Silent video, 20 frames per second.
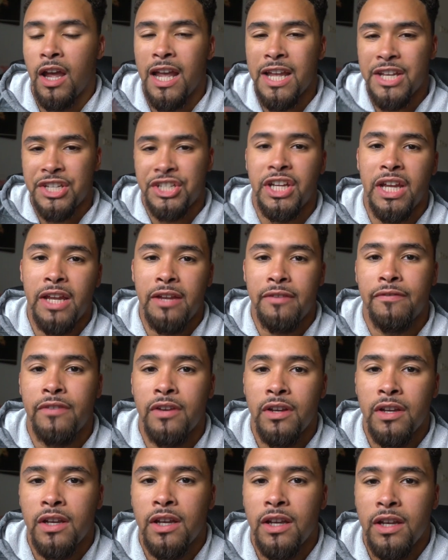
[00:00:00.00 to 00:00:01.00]
achieve
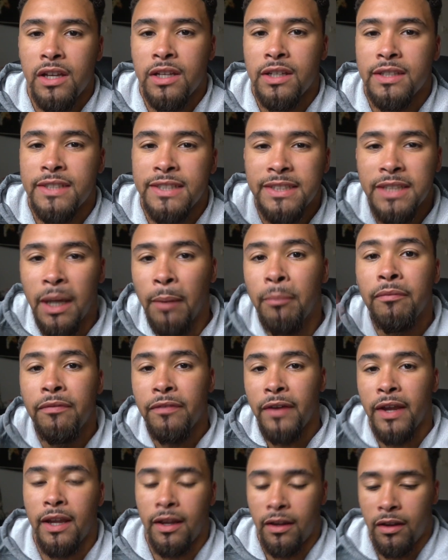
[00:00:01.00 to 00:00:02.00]

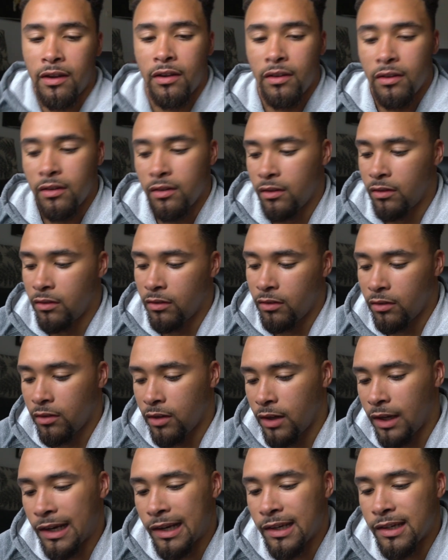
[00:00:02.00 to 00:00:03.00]
something
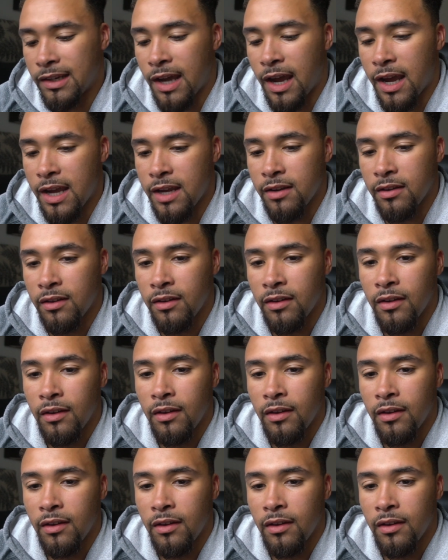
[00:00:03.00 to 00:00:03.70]
in a day.